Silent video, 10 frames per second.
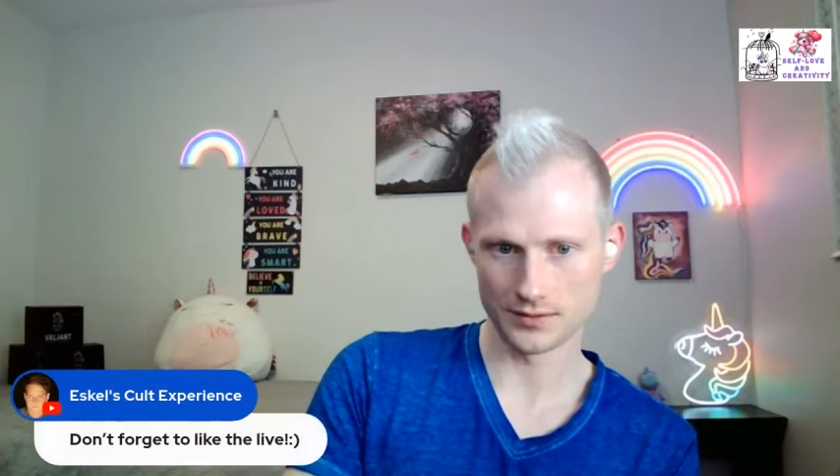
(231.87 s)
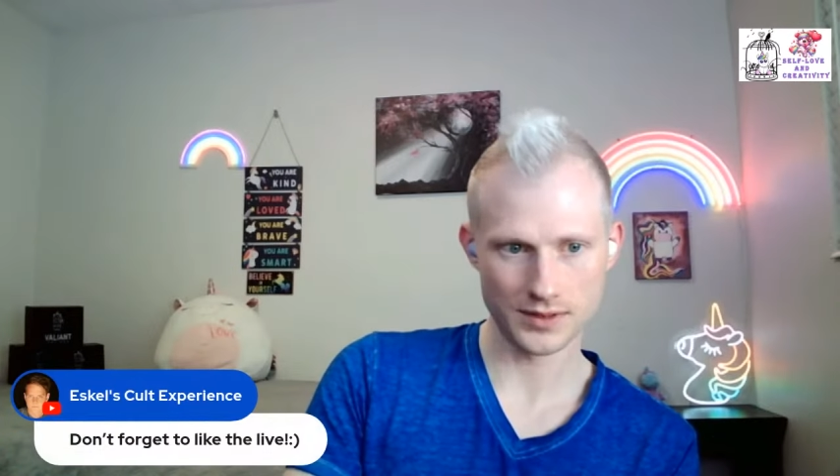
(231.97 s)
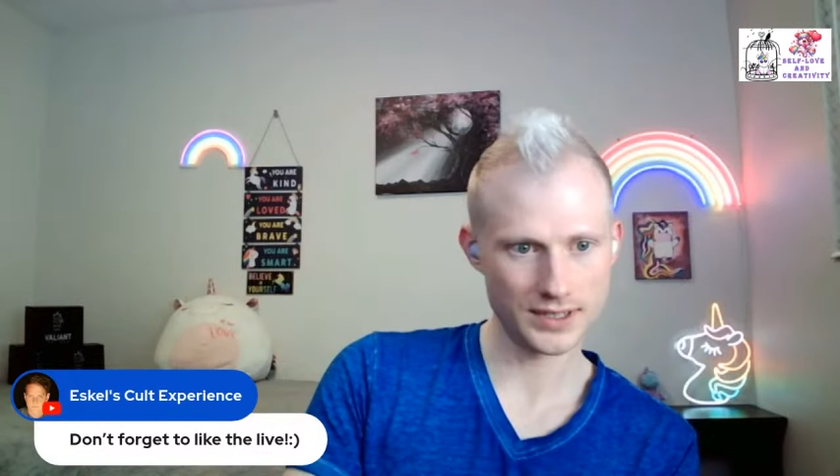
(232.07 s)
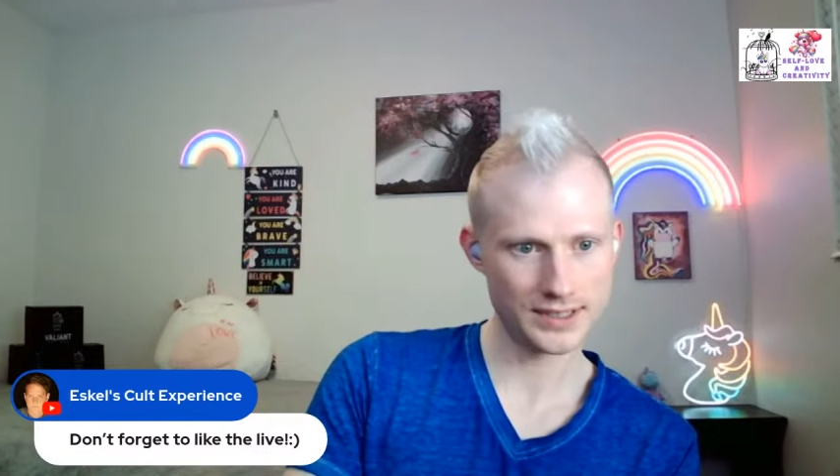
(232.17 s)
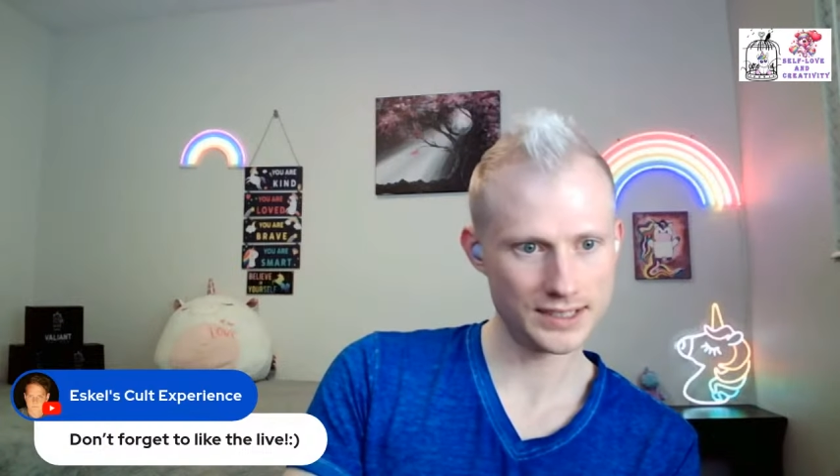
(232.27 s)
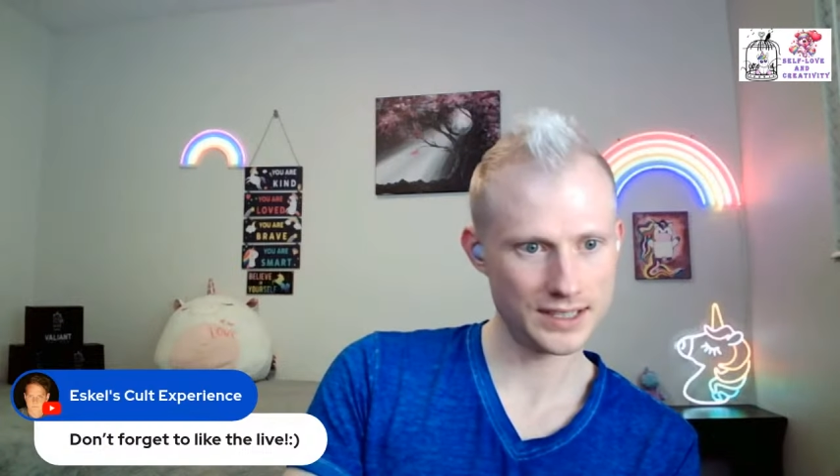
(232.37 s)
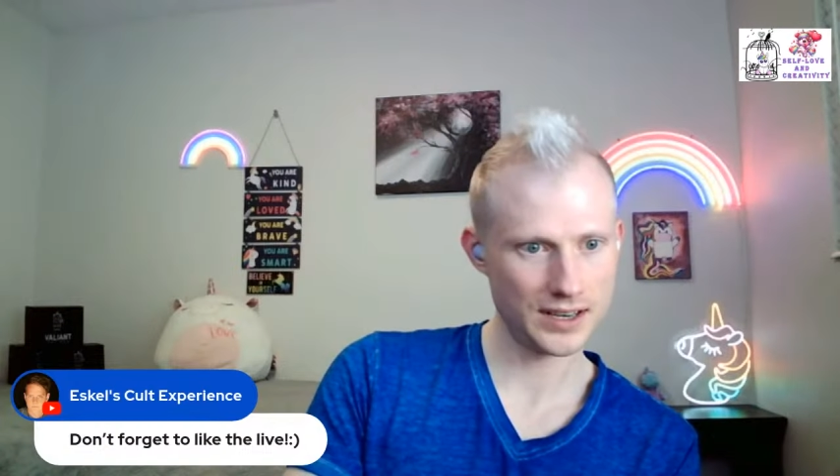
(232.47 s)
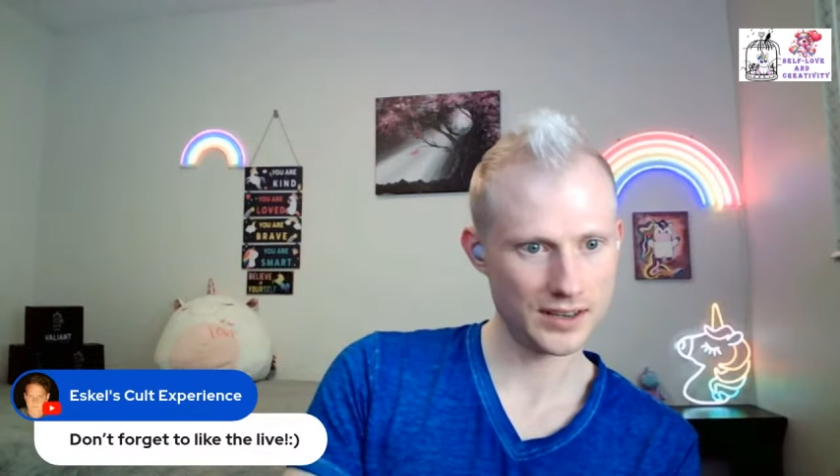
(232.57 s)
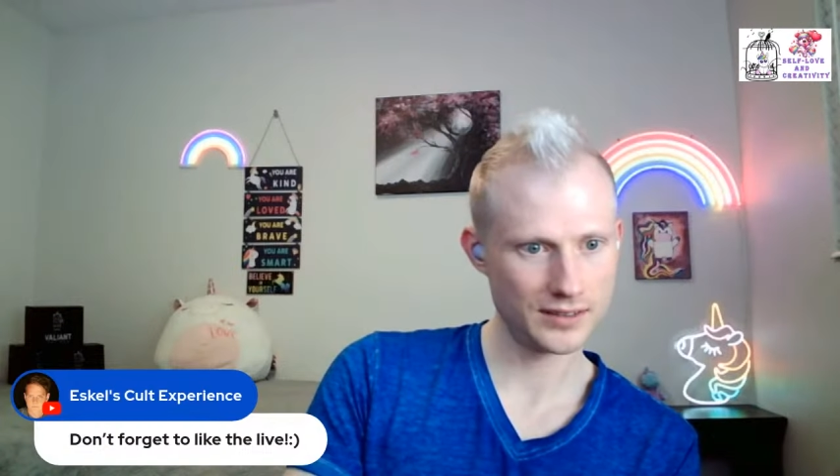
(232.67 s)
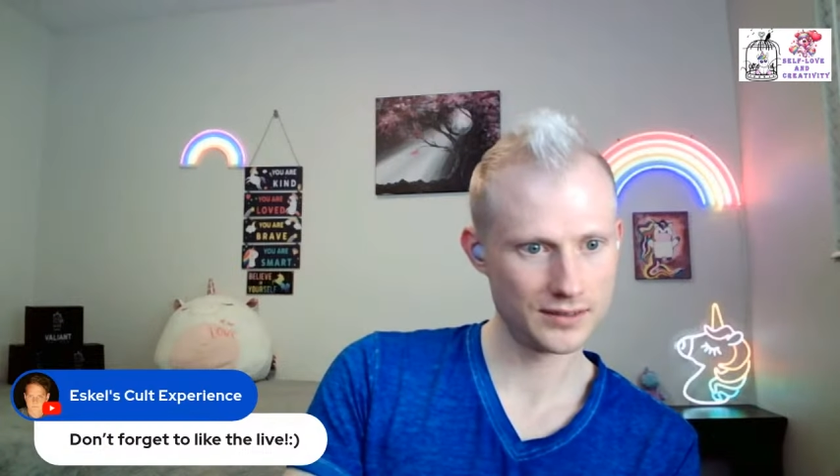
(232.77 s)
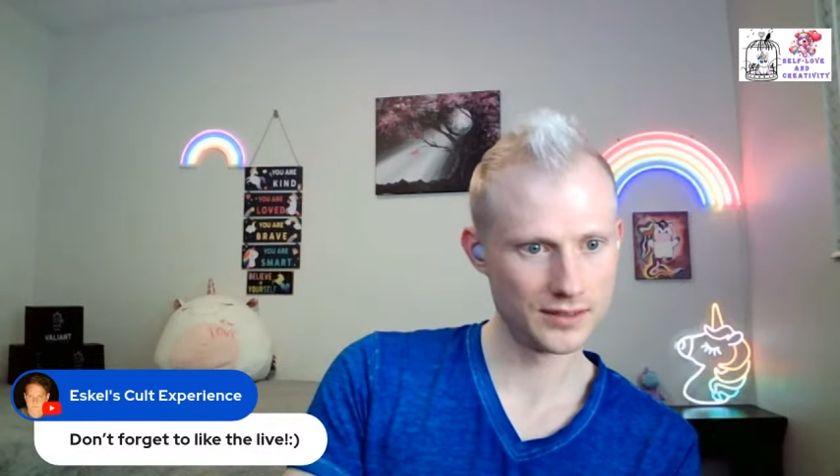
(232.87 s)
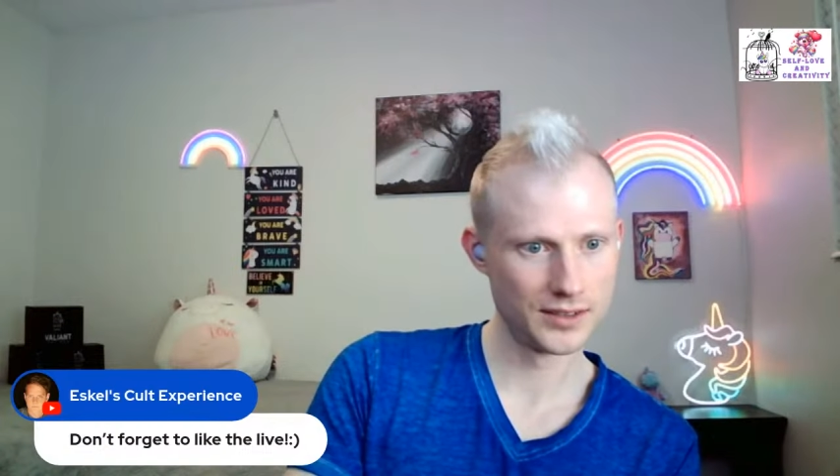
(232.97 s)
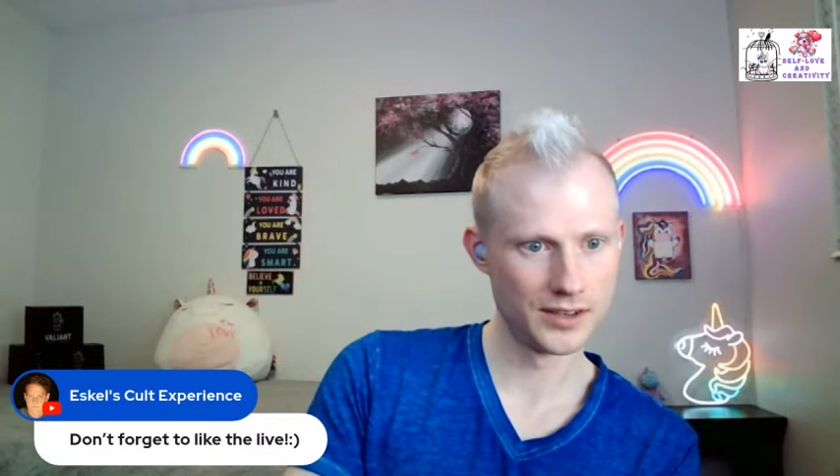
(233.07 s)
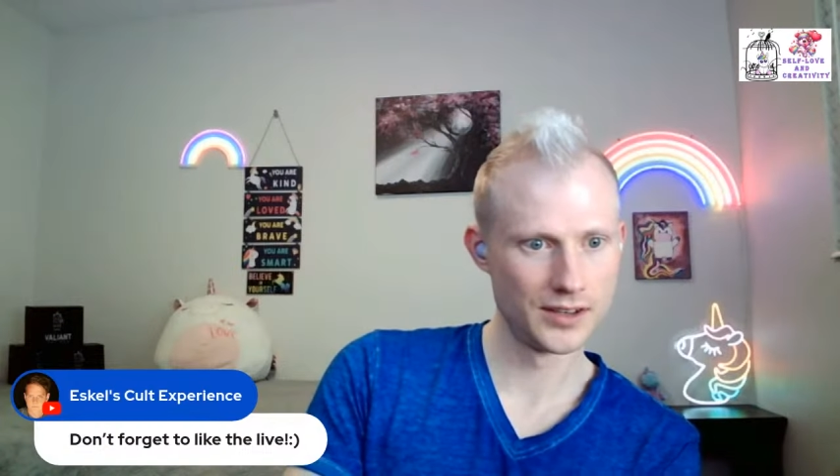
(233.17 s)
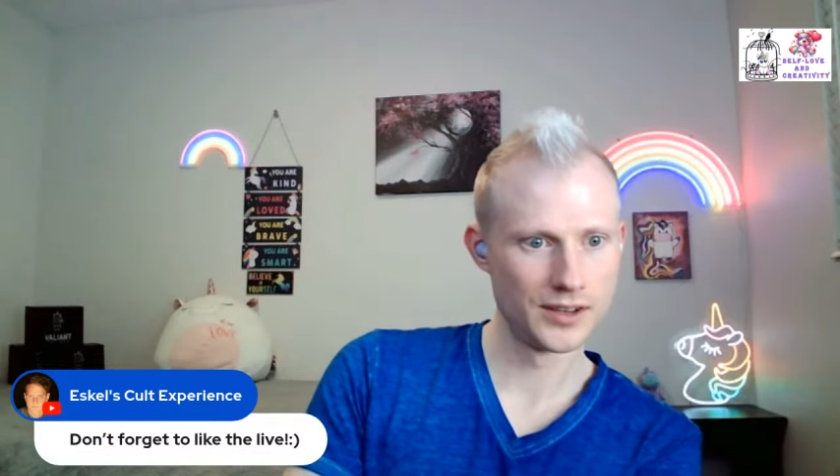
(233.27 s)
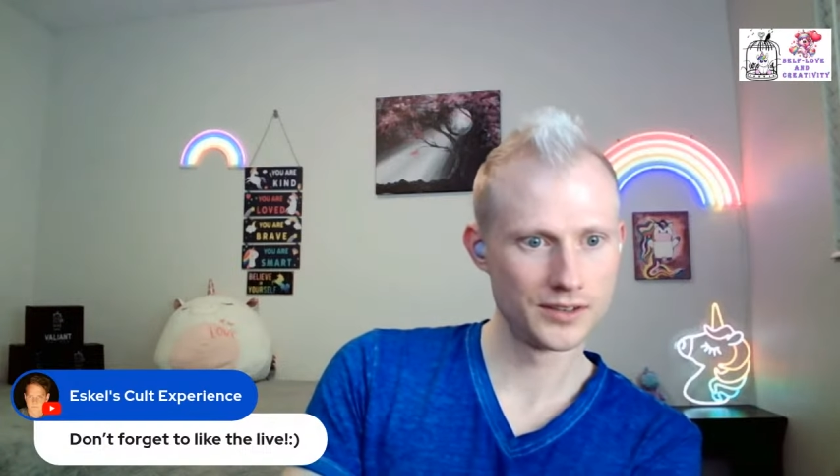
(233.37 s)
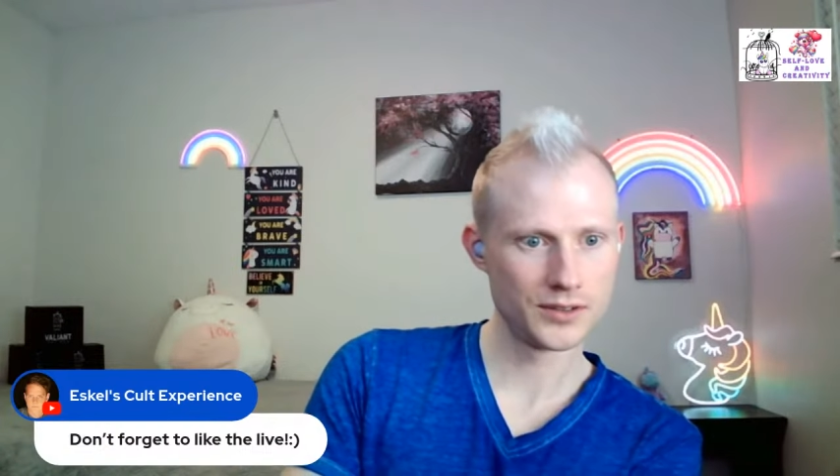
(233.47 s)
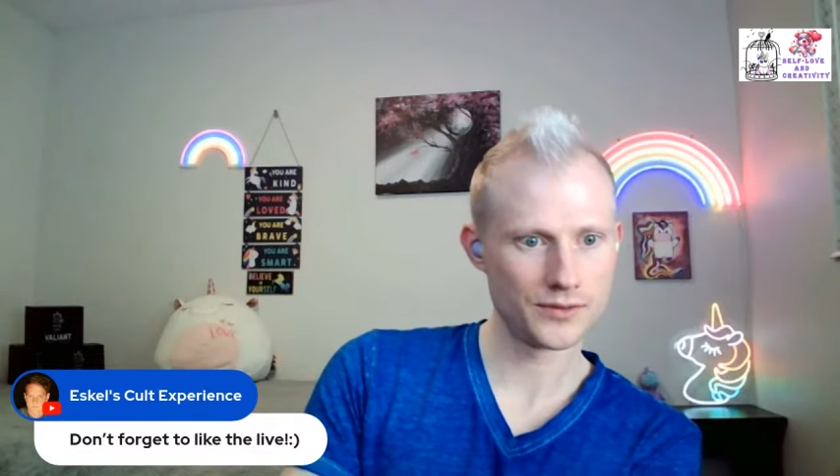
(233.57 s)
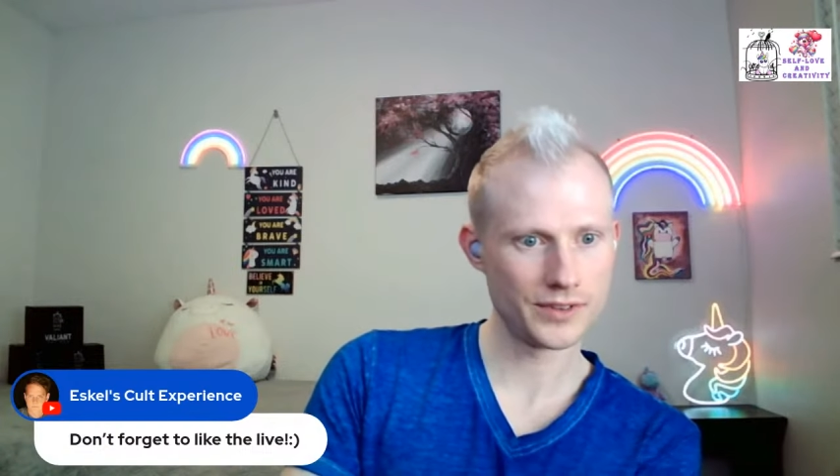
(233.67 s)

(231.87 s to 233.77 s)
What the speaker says: What is he saying? Don't